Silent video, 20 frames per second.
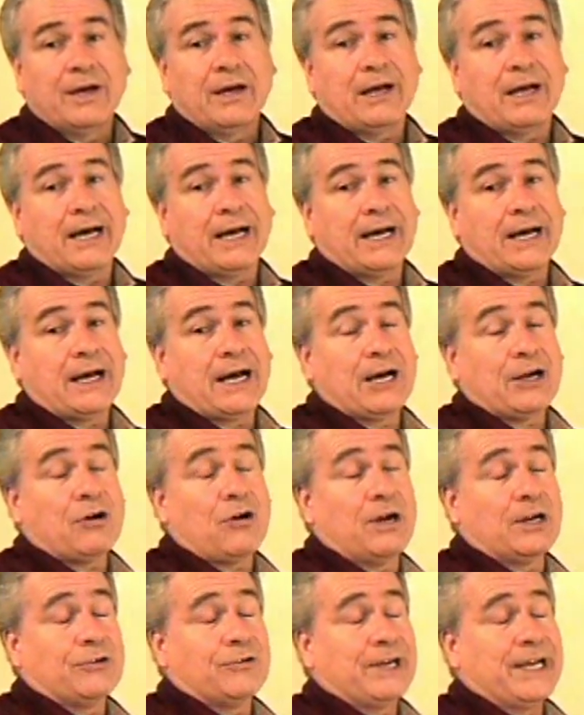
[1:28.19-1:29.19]
Uh, our
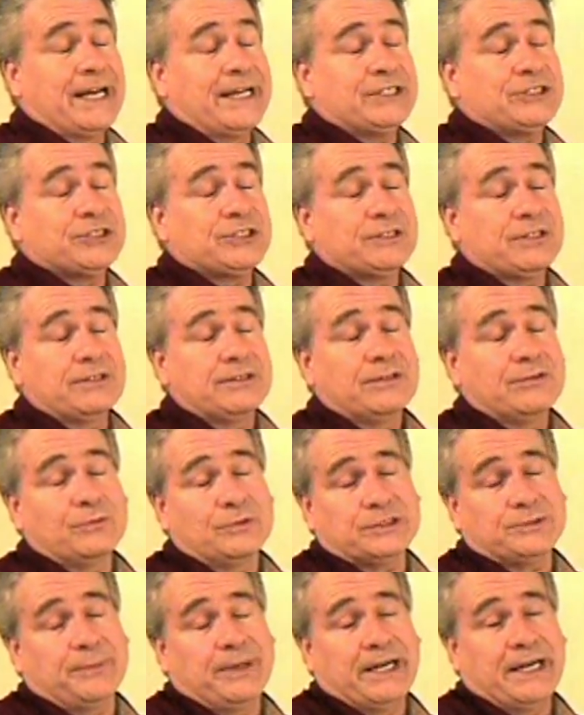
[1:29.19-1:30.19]
congregation
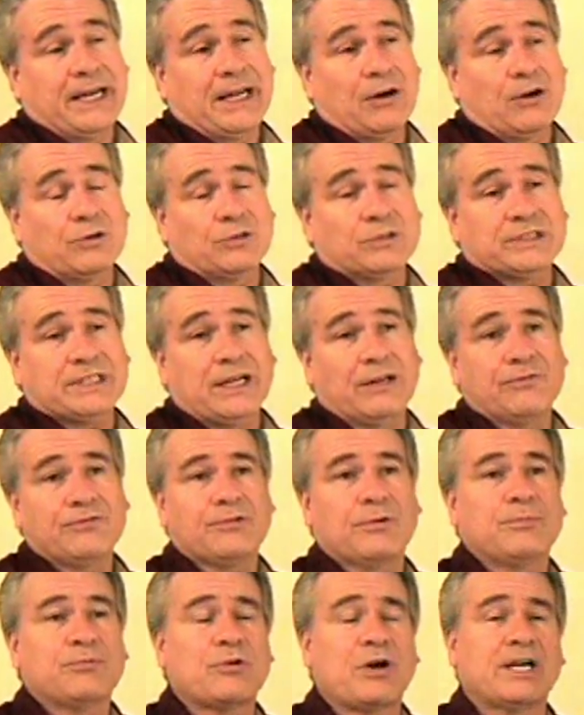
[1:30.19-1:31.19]
was meeting at a hotel for
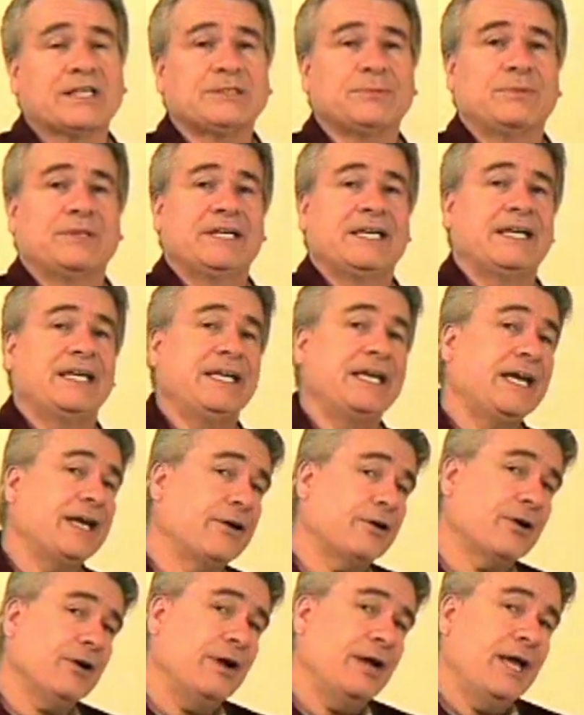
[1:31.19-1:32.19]
approximately a
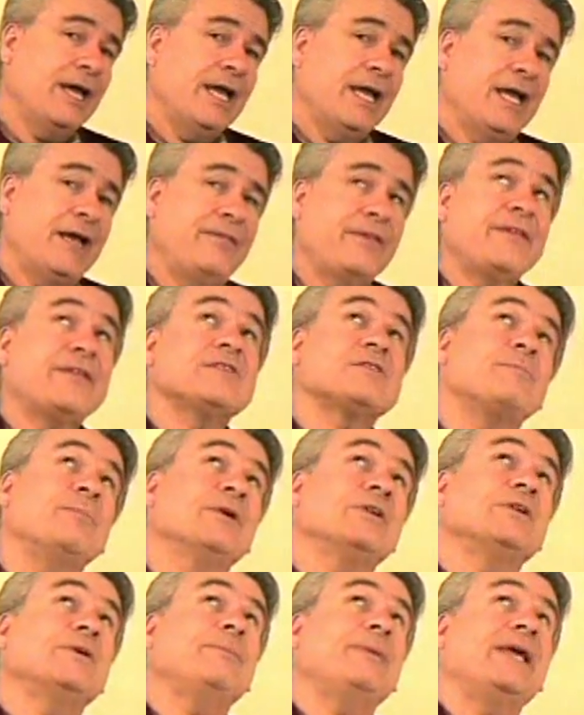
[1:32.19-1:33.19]
year. And then this
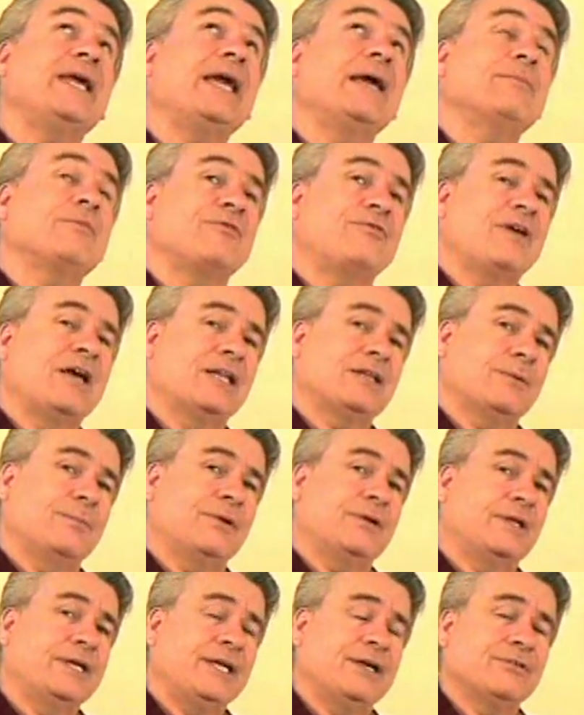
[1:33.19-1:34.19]
building became
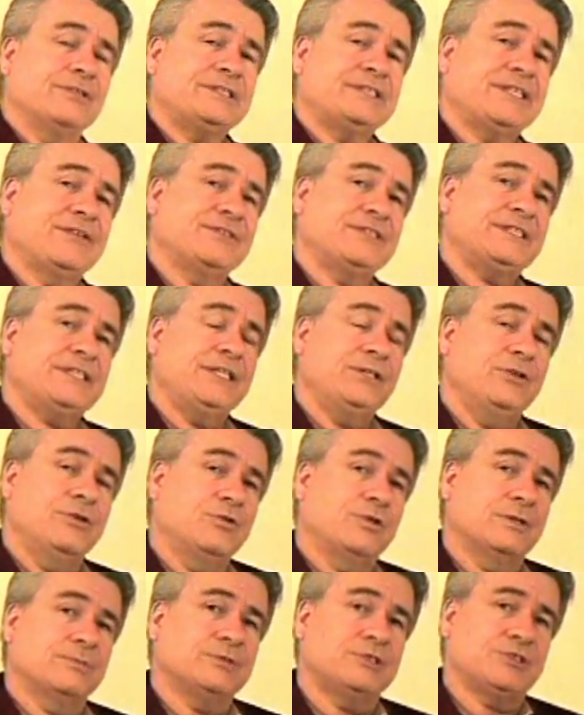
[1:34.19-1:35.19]
available here at 17
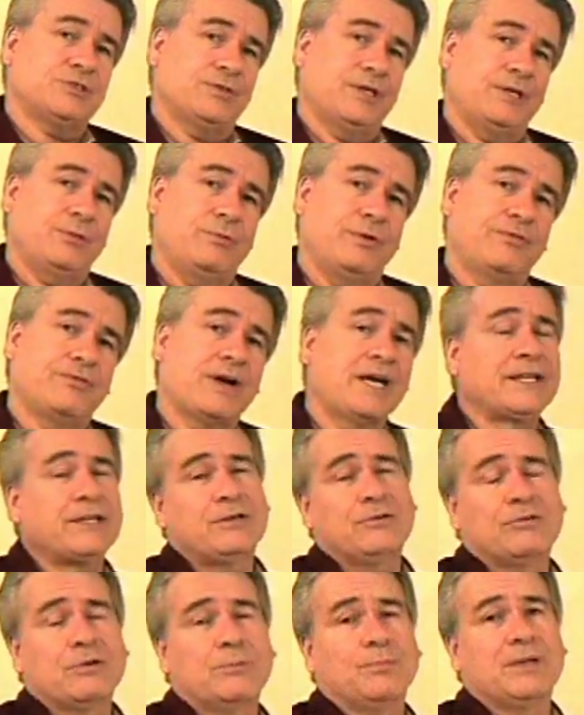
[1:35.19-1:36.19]
Newcomb Street. We find it a
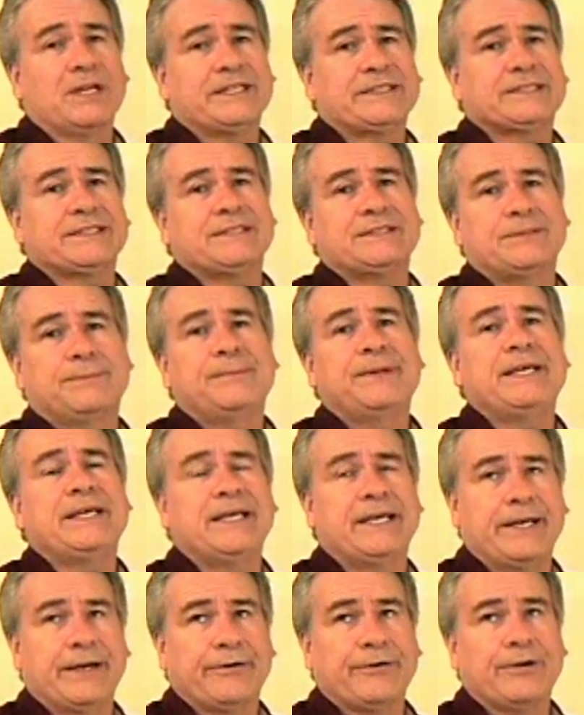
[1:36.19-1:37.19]
real blessing to be
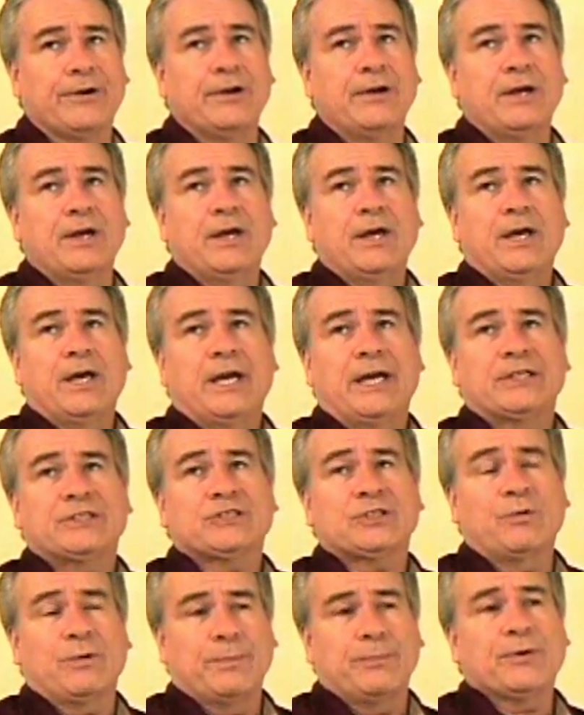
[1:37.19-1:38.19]
here. And
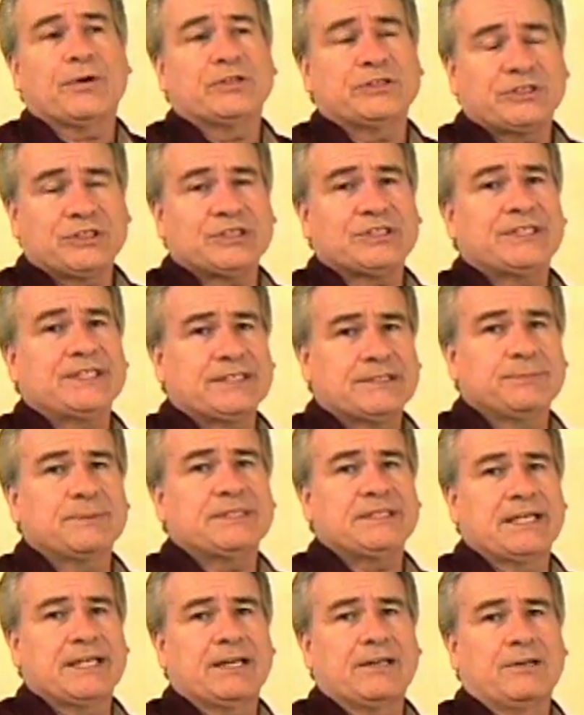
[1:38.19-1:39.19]
so we purchased this
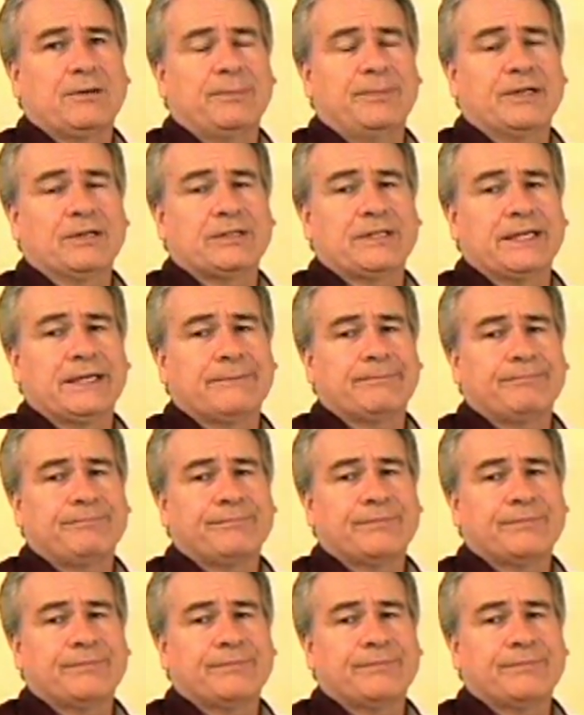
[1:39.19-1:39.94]
particular building.